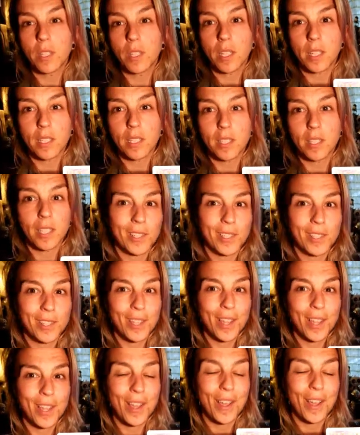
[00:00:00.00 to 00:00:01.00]
that you
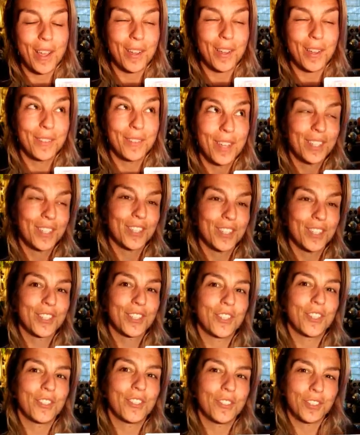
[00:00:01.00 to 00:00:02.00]
love,
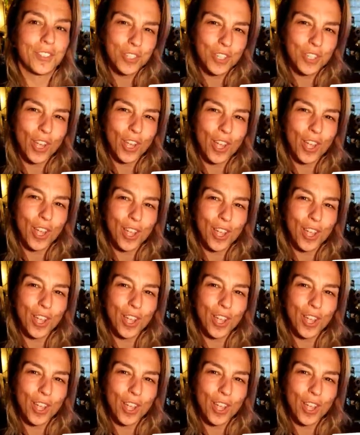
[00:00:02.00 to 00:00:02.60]
you shine more.